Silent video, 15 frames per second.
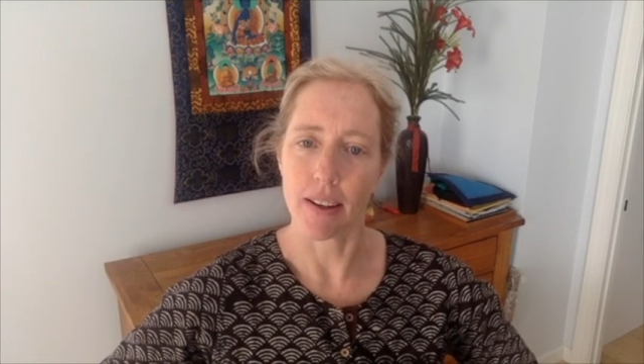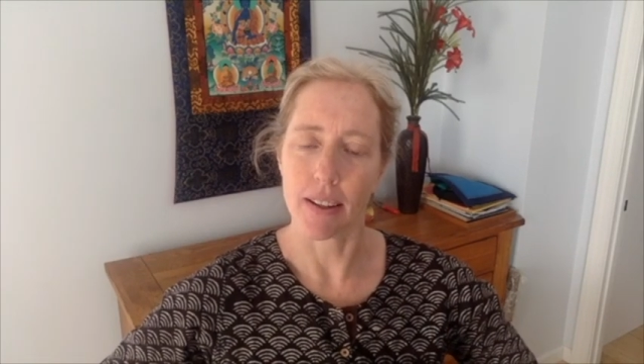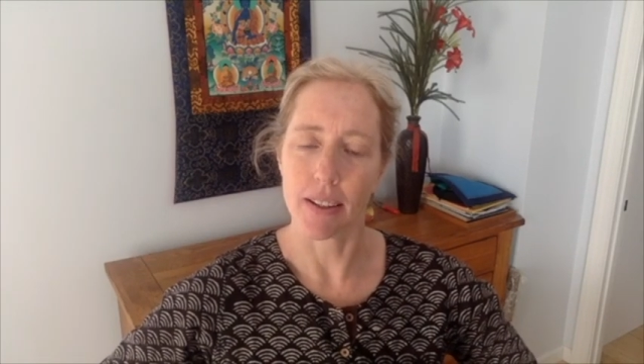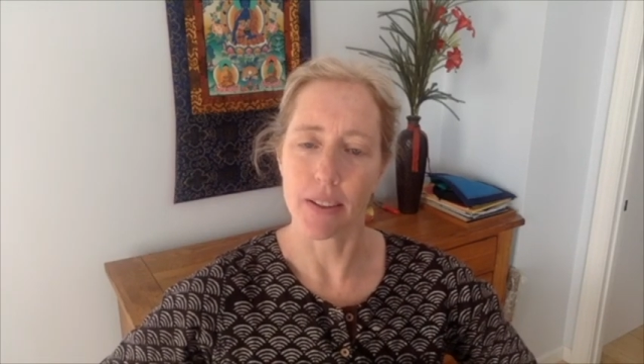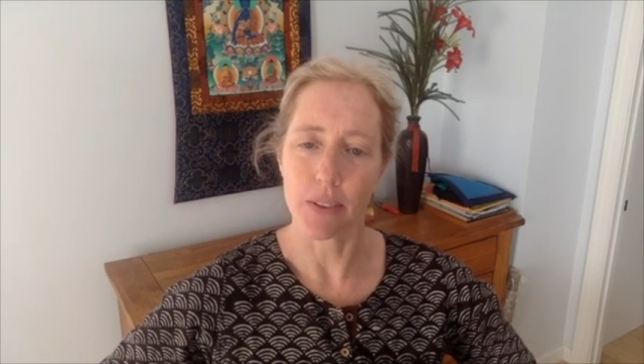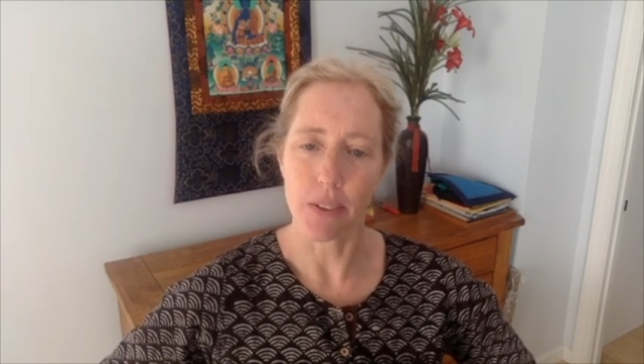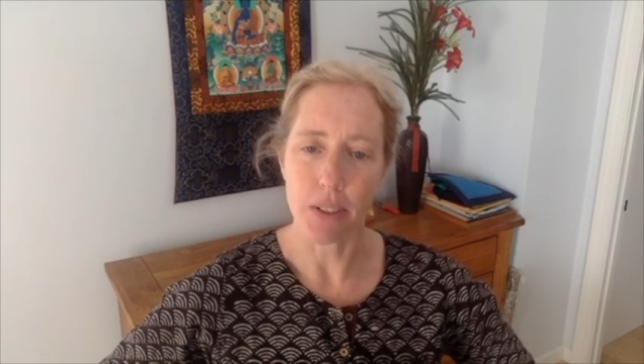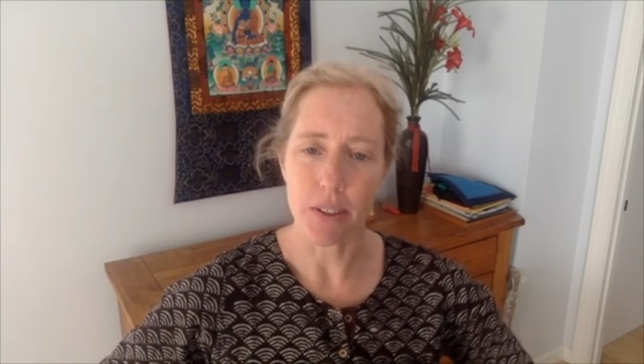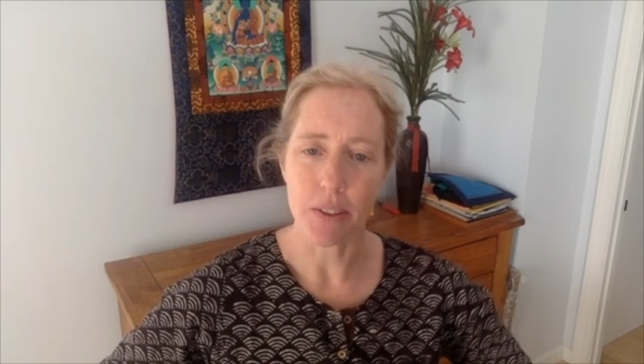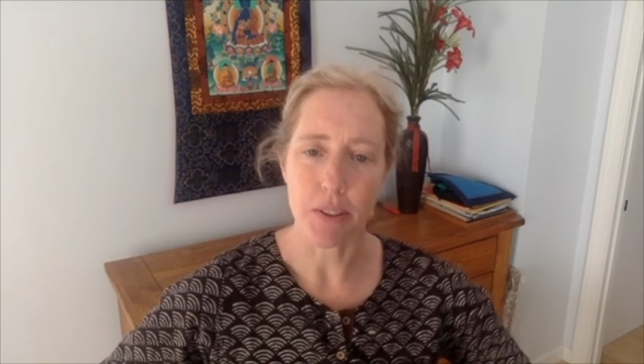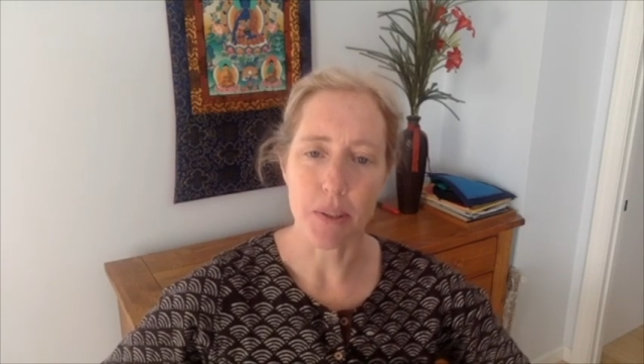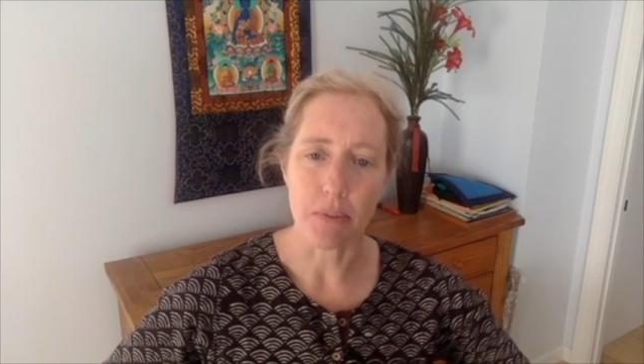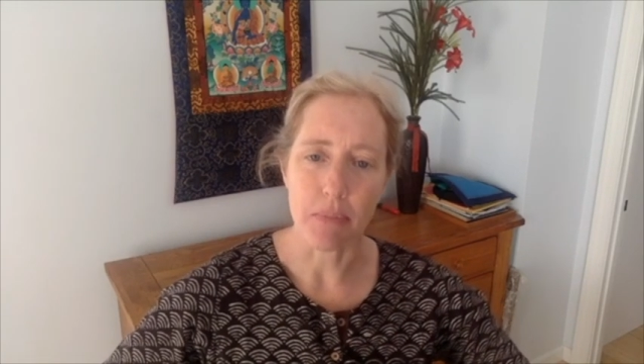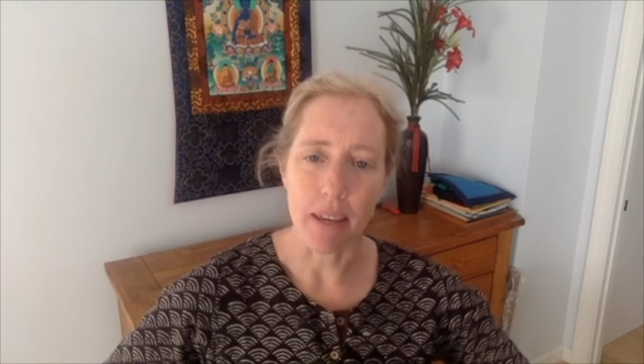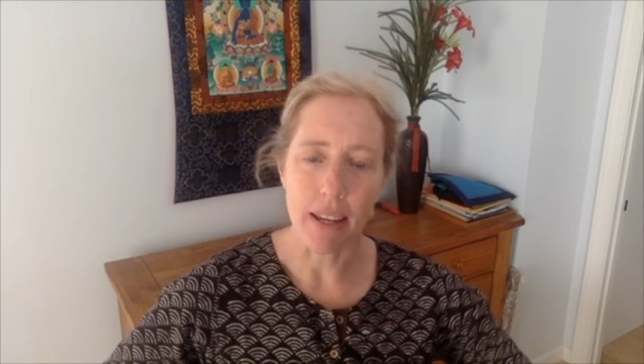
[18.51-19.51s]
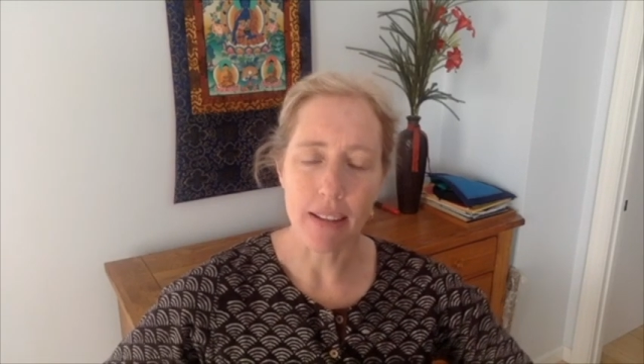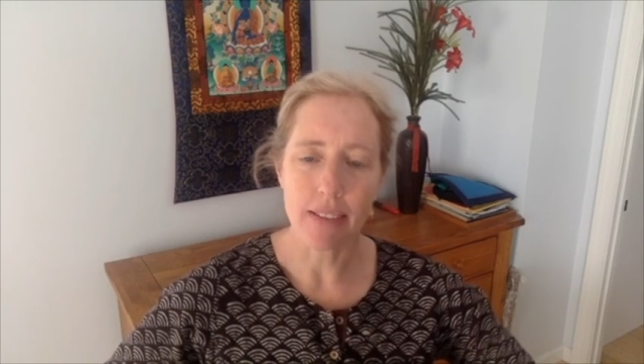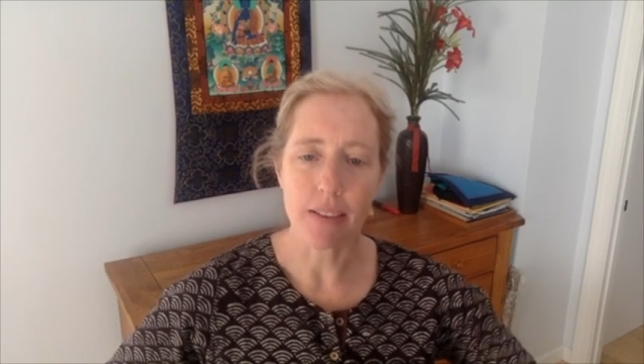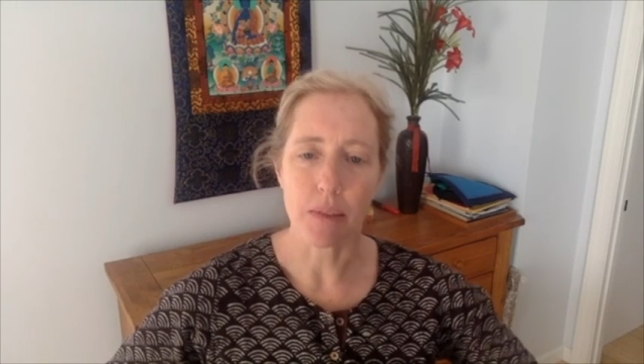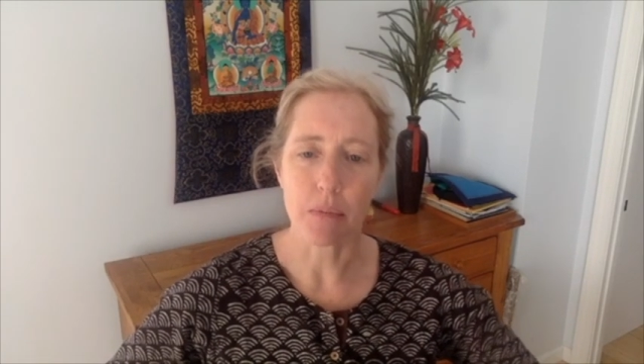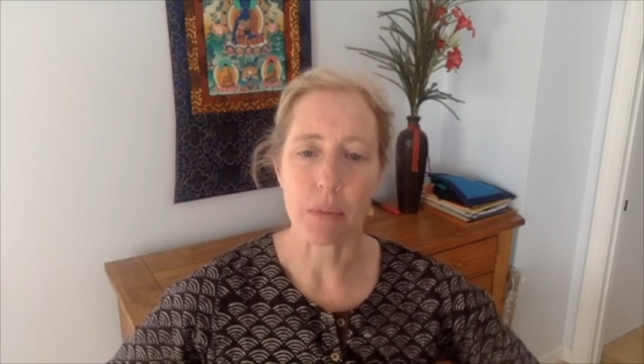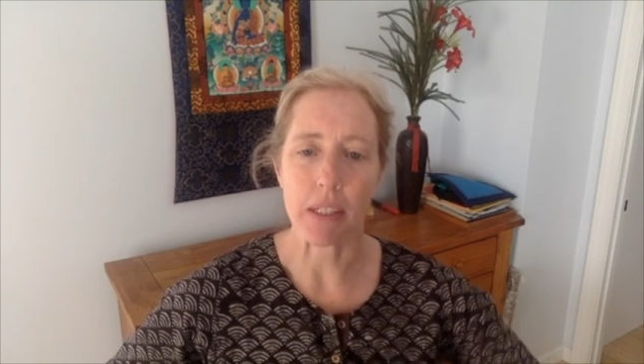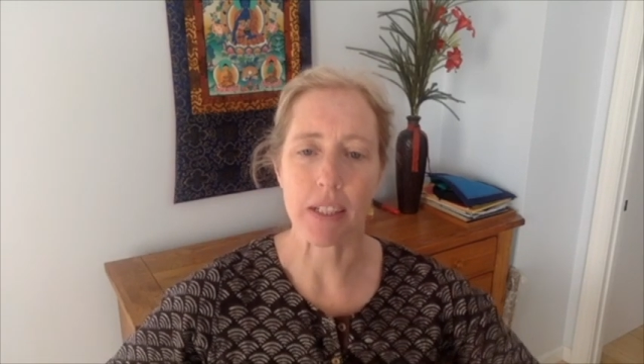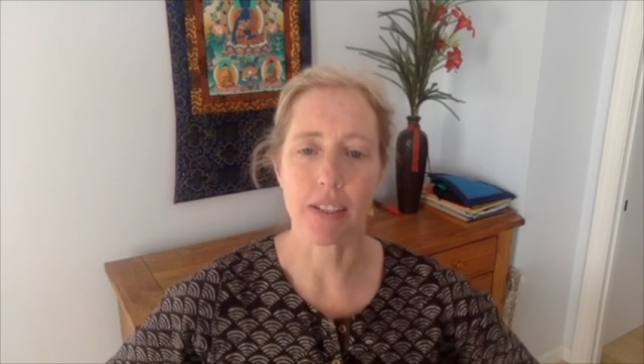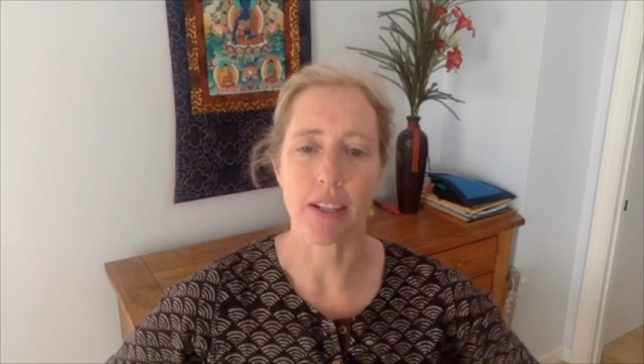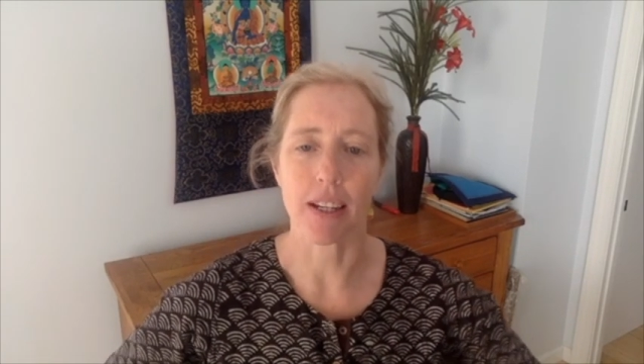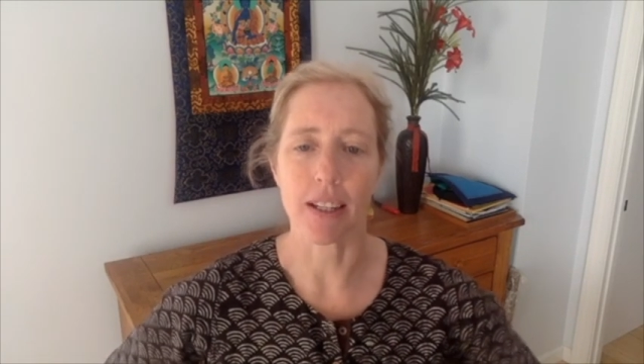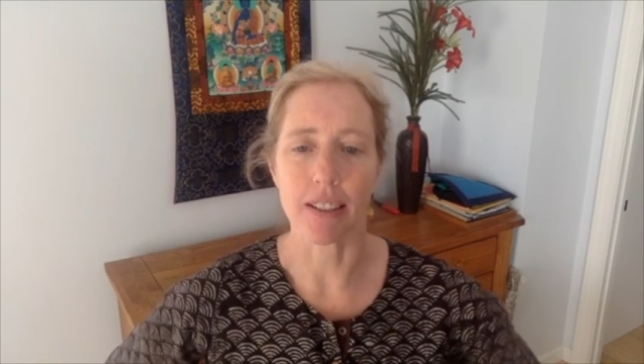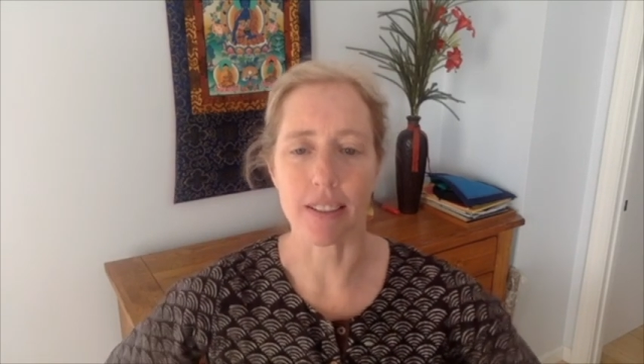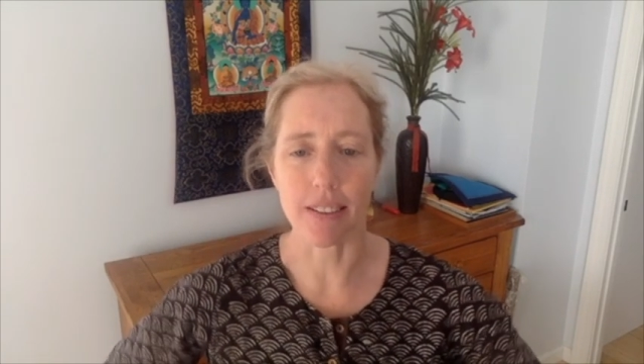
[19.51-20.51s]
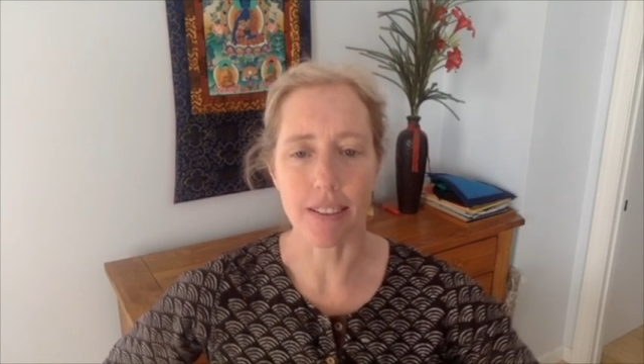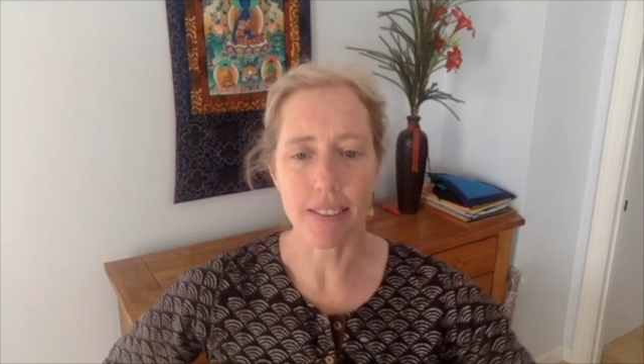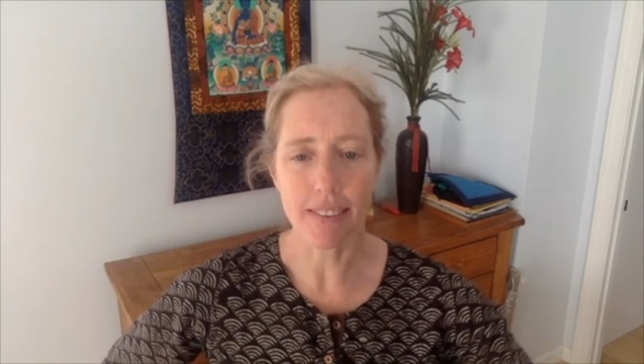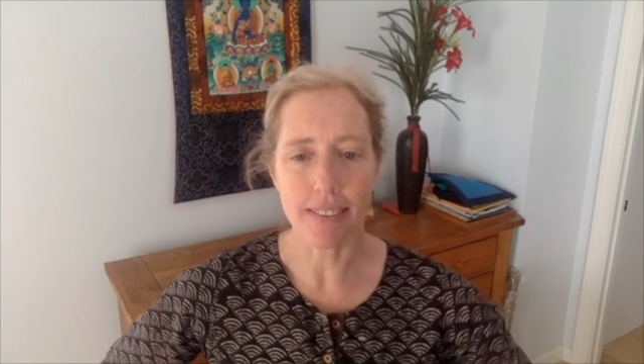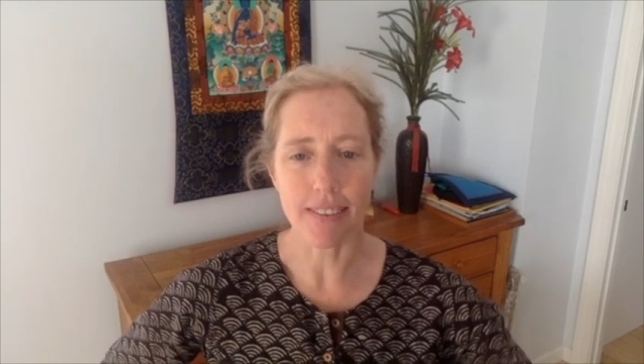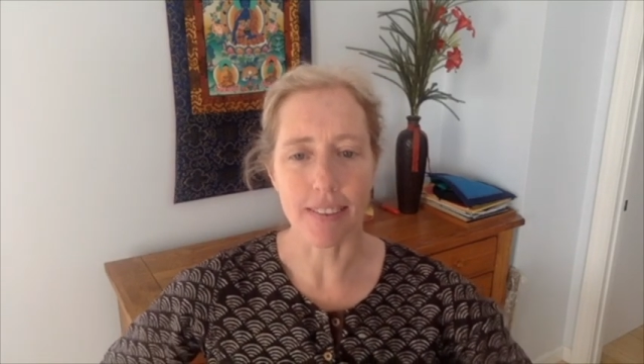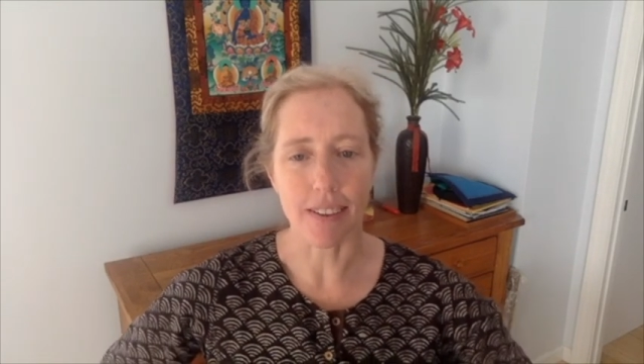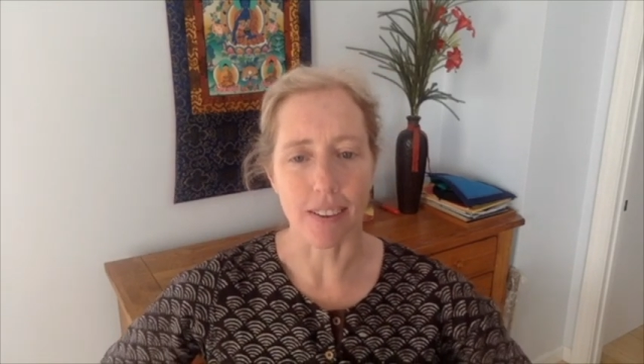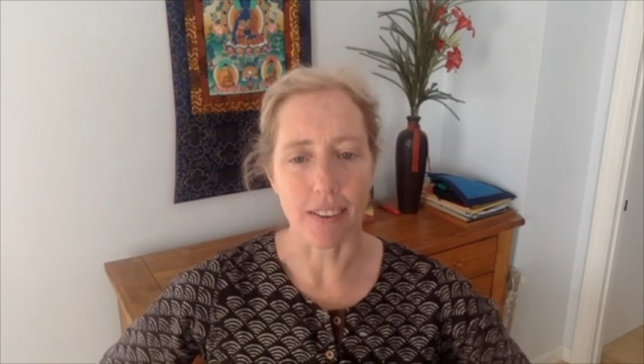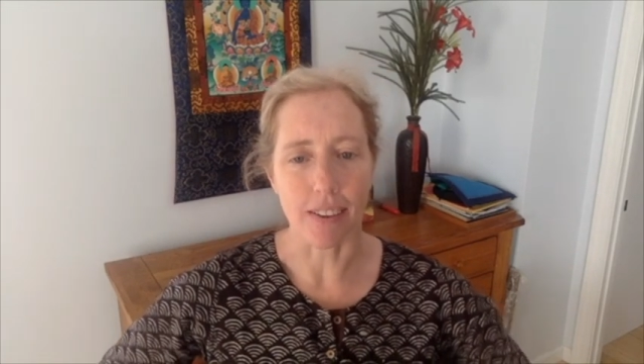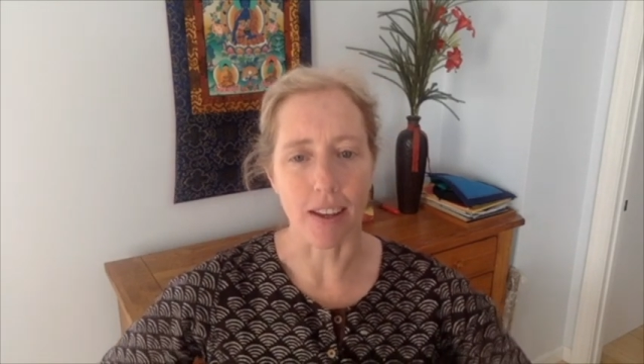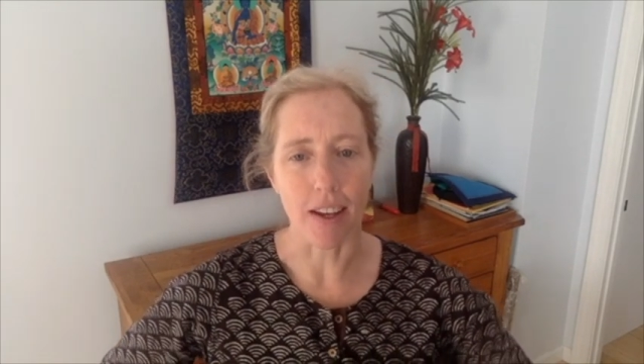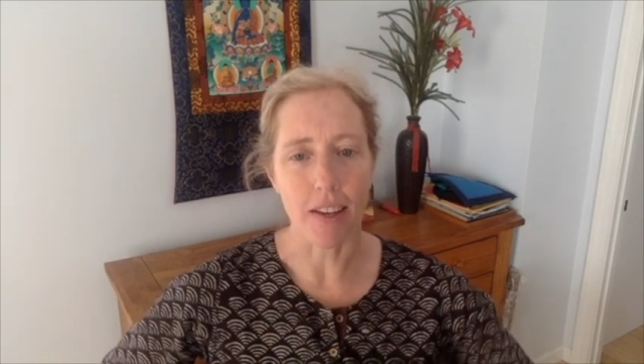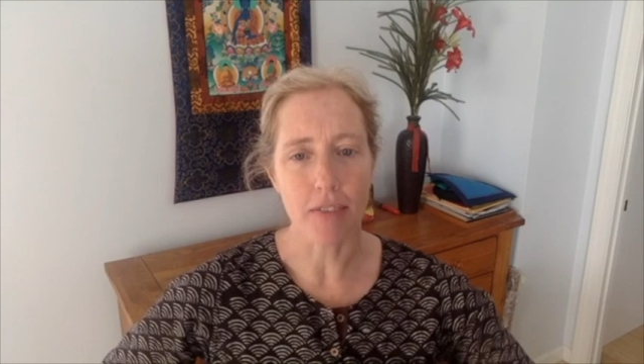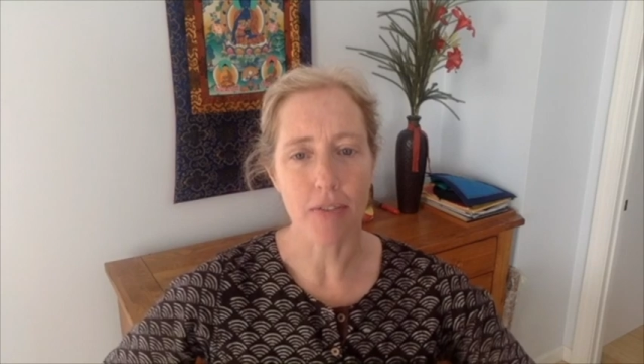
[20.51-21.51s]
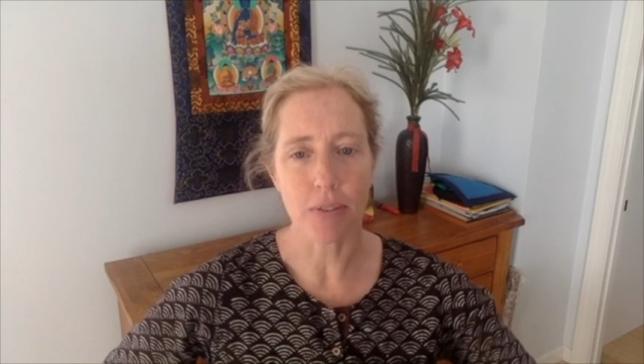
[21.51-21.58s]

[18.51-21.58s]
in order to make some big changes in our life,